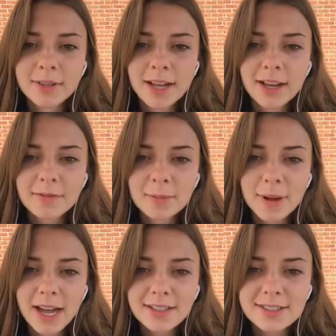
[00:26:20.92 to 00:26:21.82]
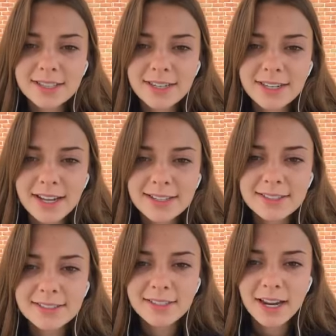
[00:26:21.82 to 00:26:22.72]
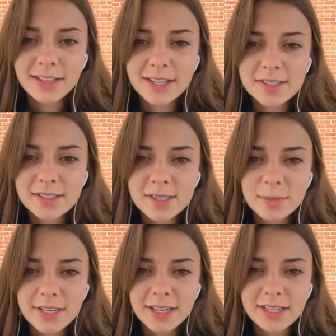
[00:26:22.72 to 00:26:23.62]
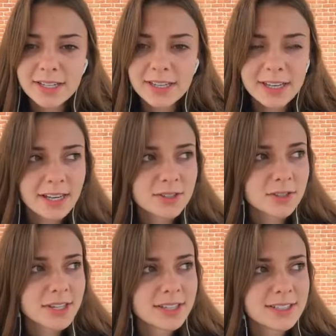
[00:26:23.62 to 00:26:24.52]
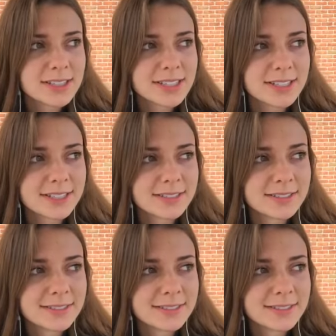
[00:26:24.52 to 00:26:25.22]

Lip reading: I'm from Pakistan. Nice. I like sleeping and eating and drinking tea.